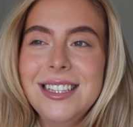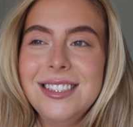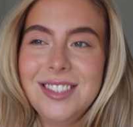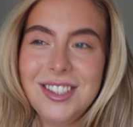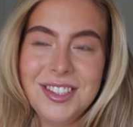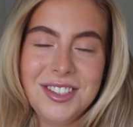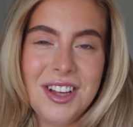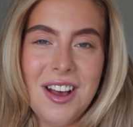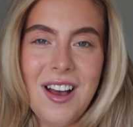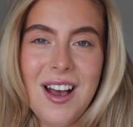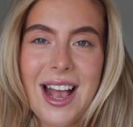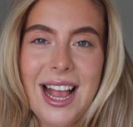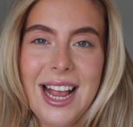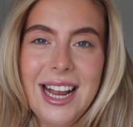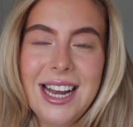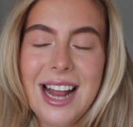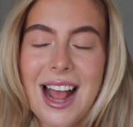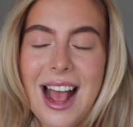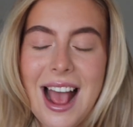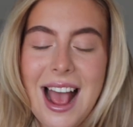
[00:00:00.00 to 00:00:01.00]

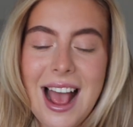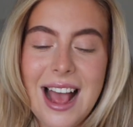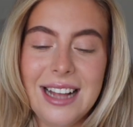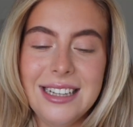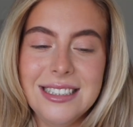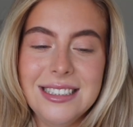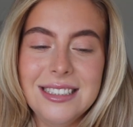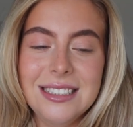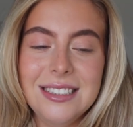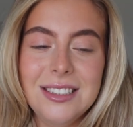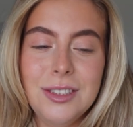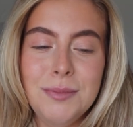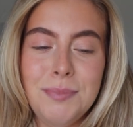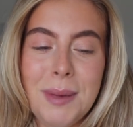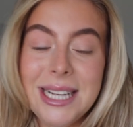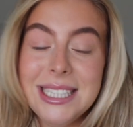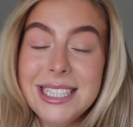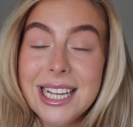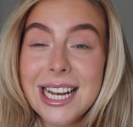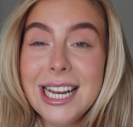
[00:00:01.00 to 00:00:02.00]
design and
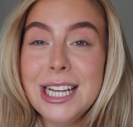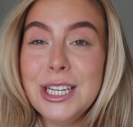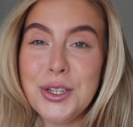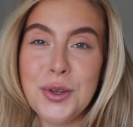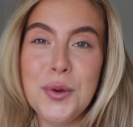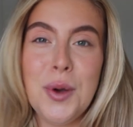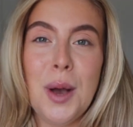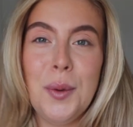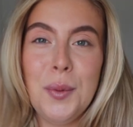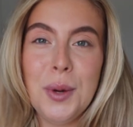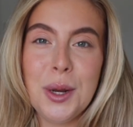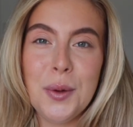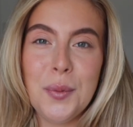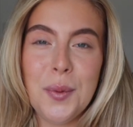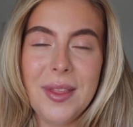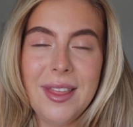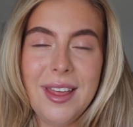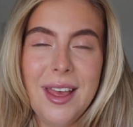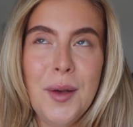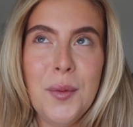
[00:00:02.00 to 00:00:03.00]
basically do what I wanted
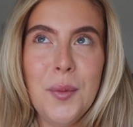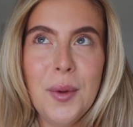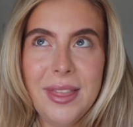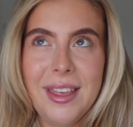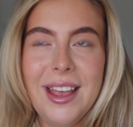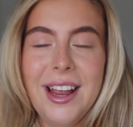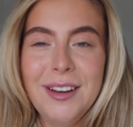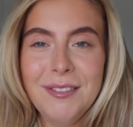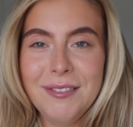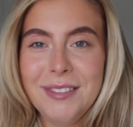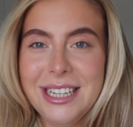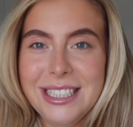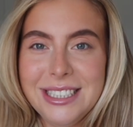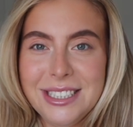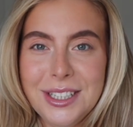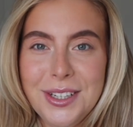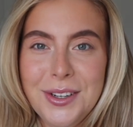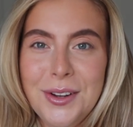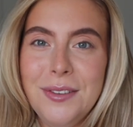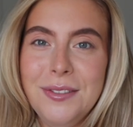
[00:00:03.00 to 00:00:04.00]
with it, within
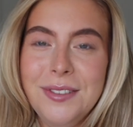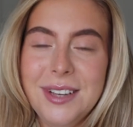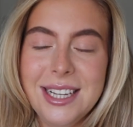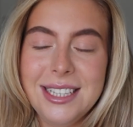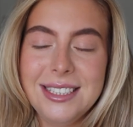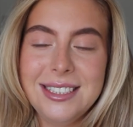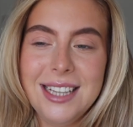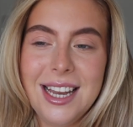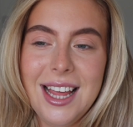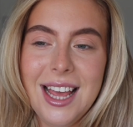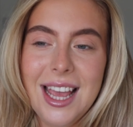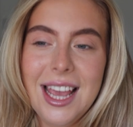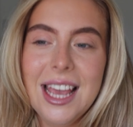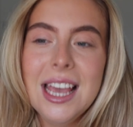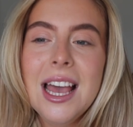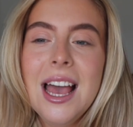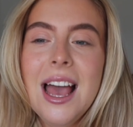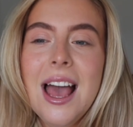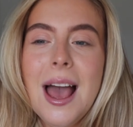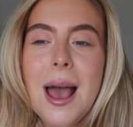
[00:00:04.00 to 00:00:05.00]
reason, obviously.
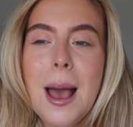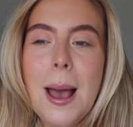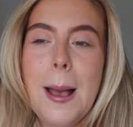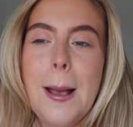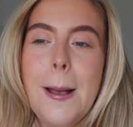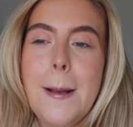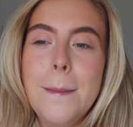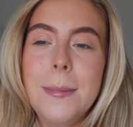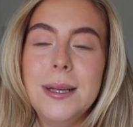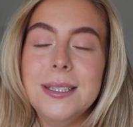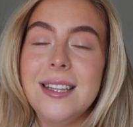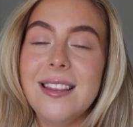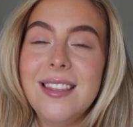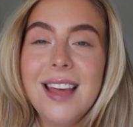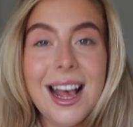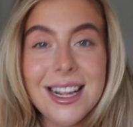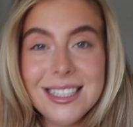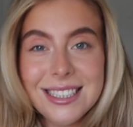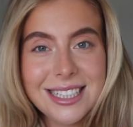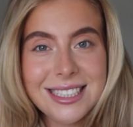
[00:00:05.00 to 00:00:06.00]
So
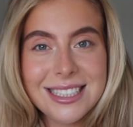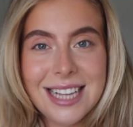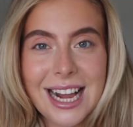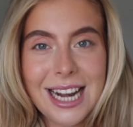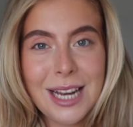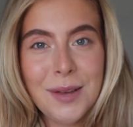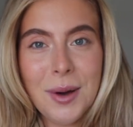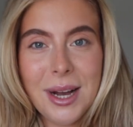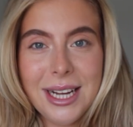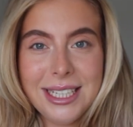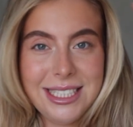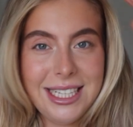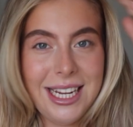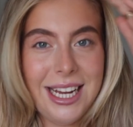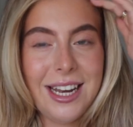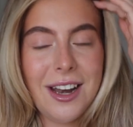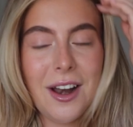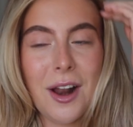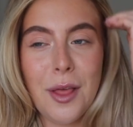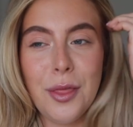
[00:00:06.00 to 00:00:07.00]
that is exactly what I
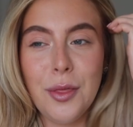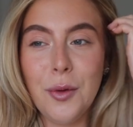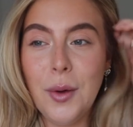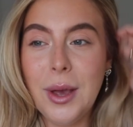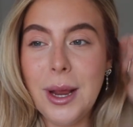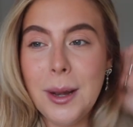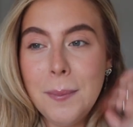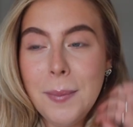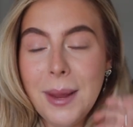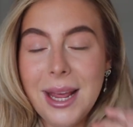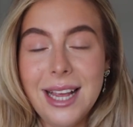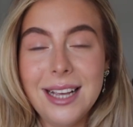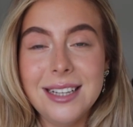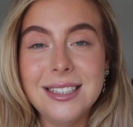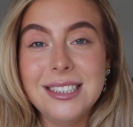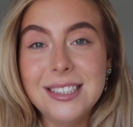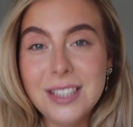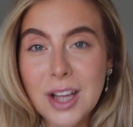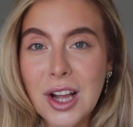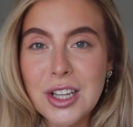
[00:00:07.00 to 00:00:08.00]
did, and I thought it'd be
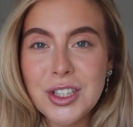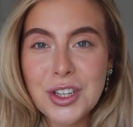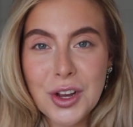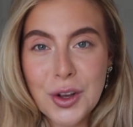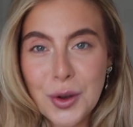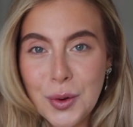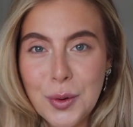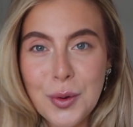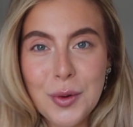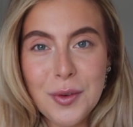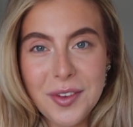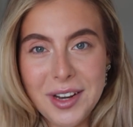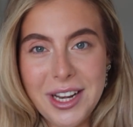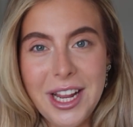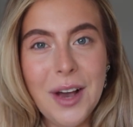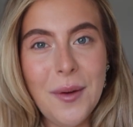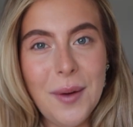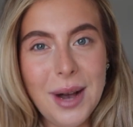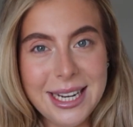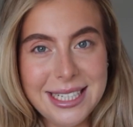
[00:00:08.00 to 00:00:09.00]
such a cool
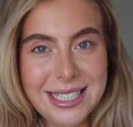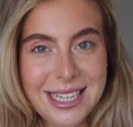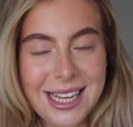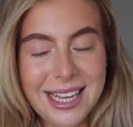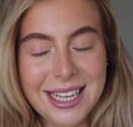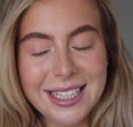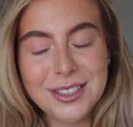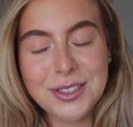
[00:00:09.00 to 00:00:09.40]
video idea.